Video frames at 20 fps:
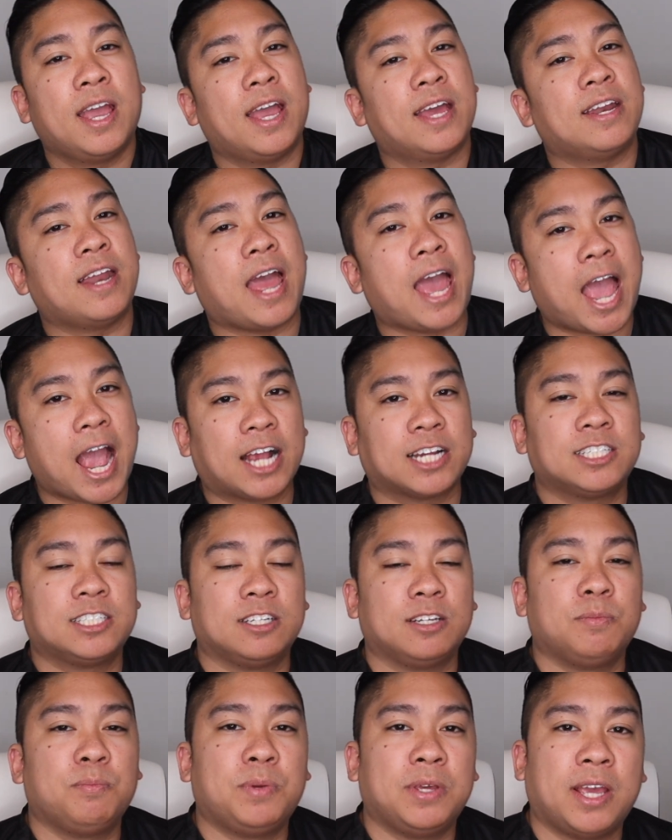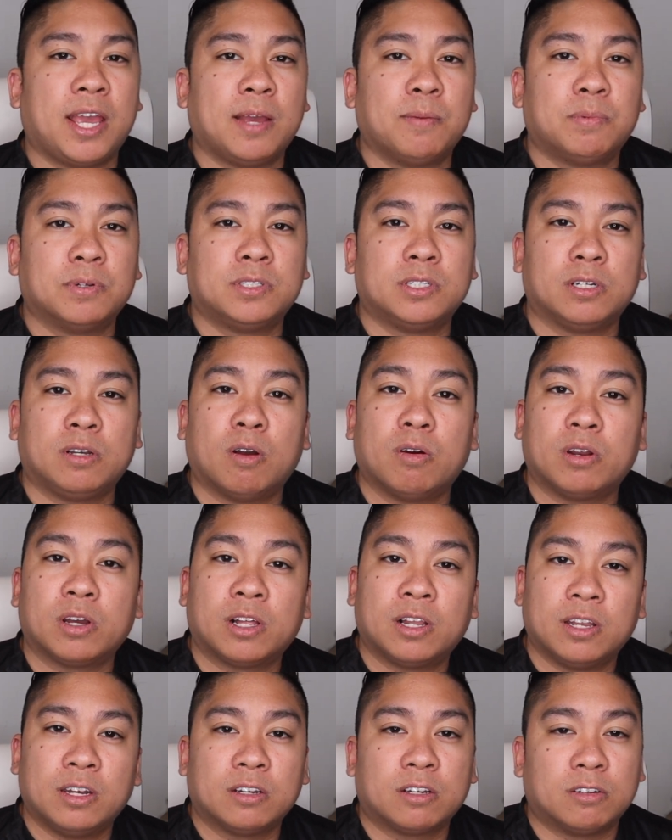and actually be able to go to
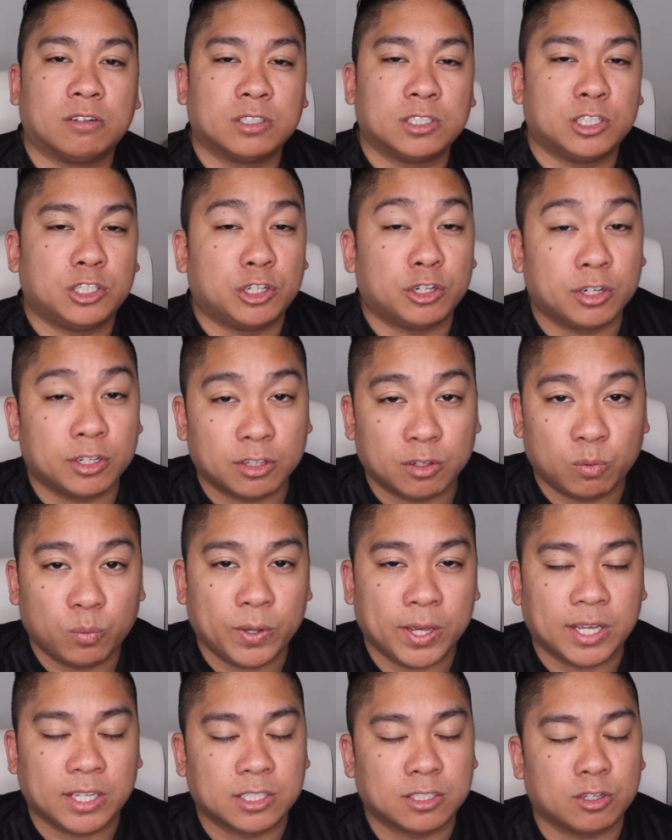clinicals during the week.